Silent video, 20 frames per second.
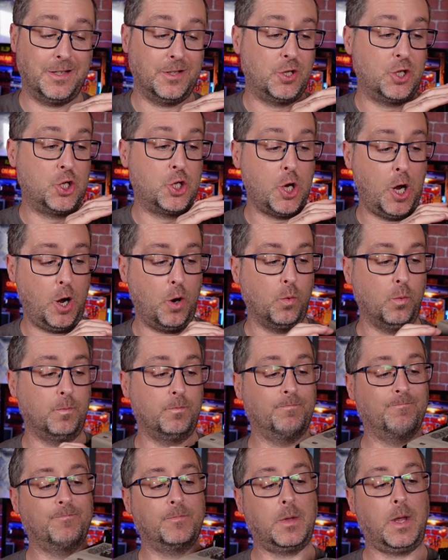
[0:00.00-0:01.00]
So
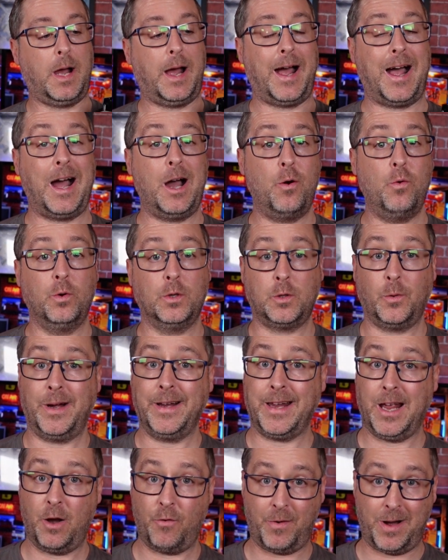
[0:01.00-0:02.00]
how do I
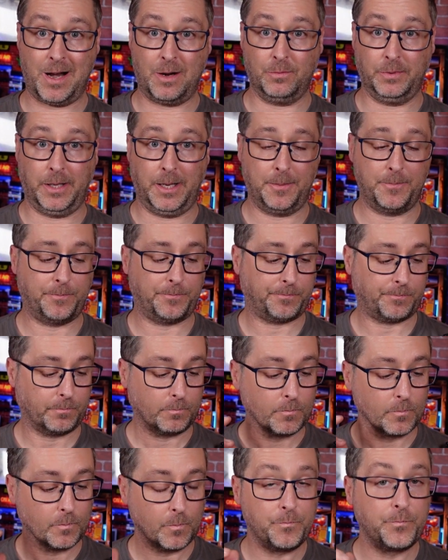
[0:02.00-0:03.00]
get around it?
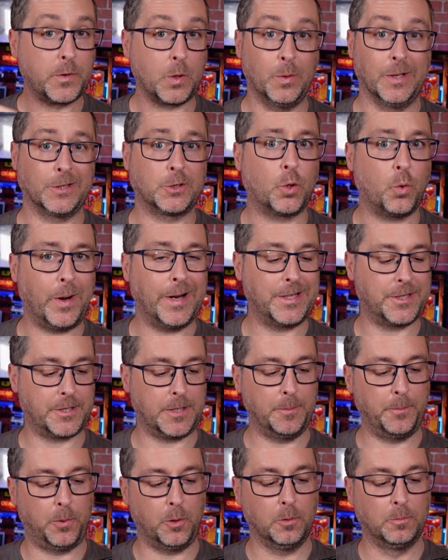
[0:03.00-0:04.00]
Well, it's quite
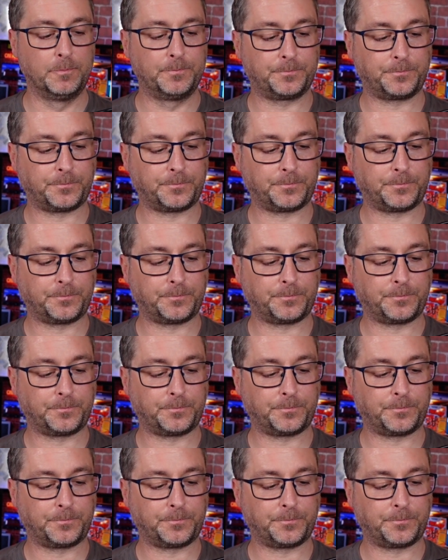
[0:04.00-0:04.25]
simple.